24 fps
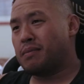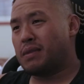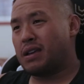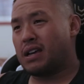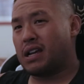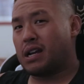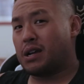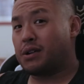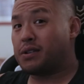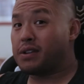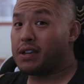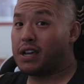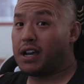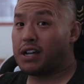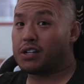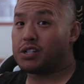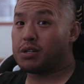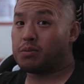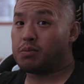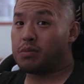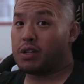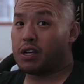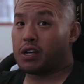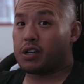that I'd catch
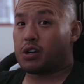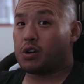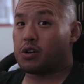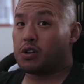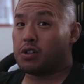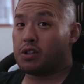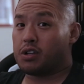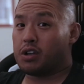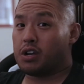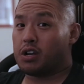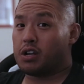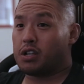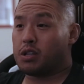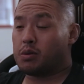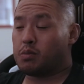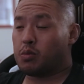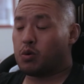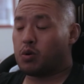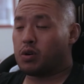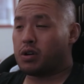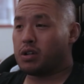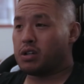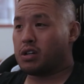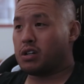them like early on in the
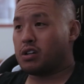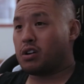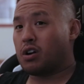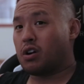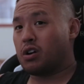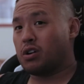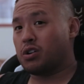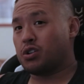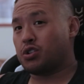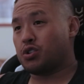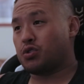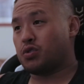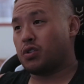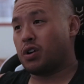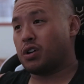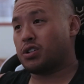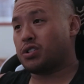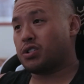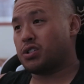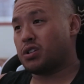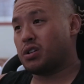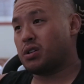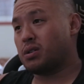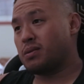morning on harsh
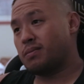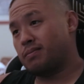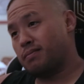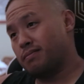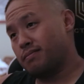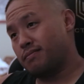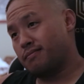structure,